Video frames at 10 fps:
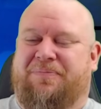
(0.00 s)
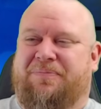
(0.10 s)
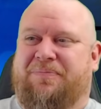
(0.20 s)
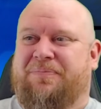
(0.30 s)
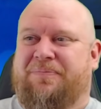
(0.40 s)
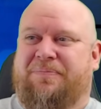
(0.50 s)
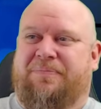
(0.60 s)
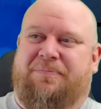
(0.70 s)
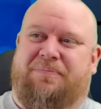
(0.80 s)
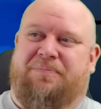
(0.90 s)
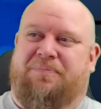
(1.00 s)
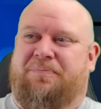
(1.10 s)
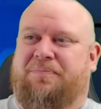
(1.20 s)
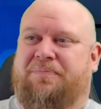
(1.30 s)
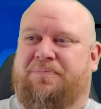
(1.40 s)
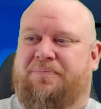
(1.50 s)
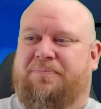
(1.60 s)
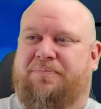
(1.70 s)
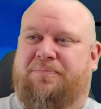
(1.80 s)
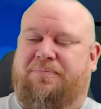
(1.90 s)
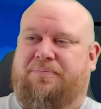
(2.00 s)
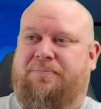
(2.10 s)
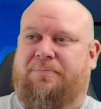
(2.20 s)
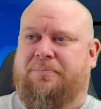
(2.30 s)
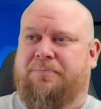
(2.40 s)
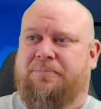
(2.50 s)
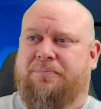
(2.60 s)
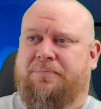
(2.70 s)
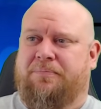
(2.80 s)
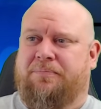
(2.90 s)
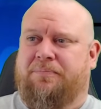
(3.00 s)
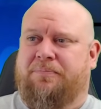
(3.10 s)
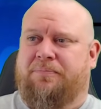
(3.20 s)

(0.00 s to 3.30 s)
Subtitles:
(silent)